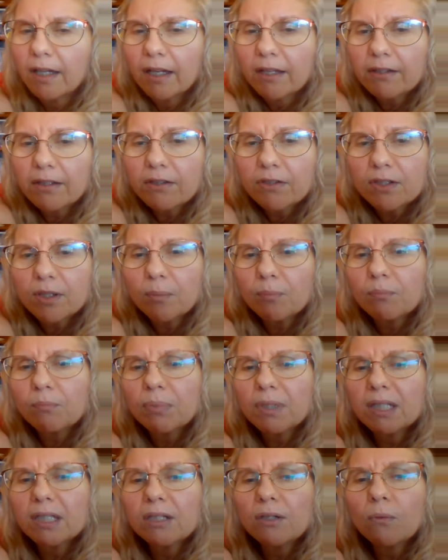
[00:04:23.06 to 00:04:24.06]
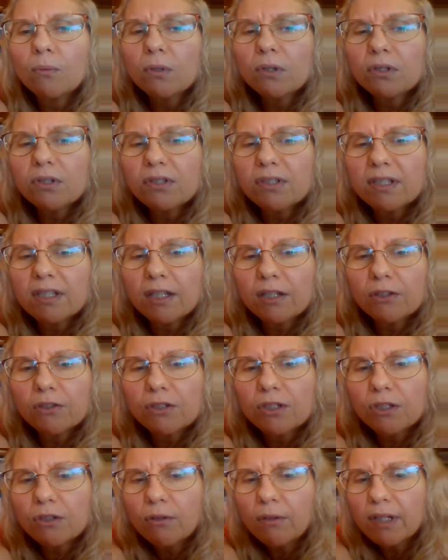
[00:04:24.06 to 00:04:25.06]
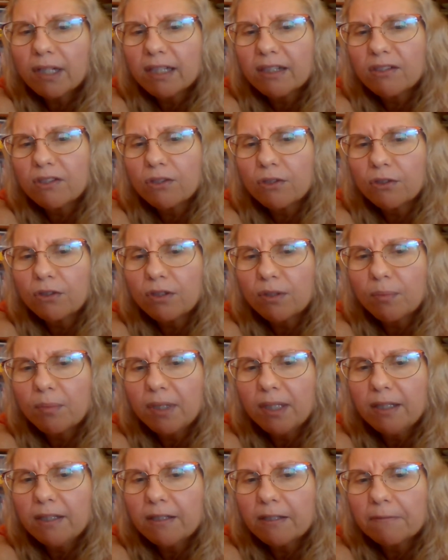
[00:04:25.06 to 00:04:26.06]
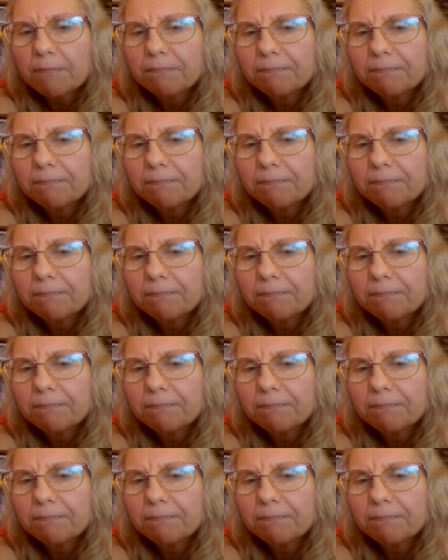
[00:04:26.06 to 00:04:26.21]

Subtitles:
There's some big words there. Do you know what exert means?